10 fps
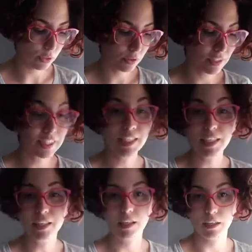
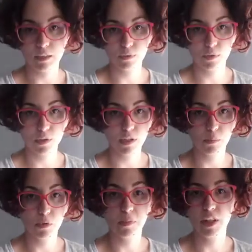seeing it. For
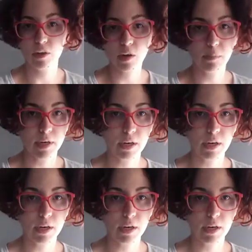example, mereció la pena,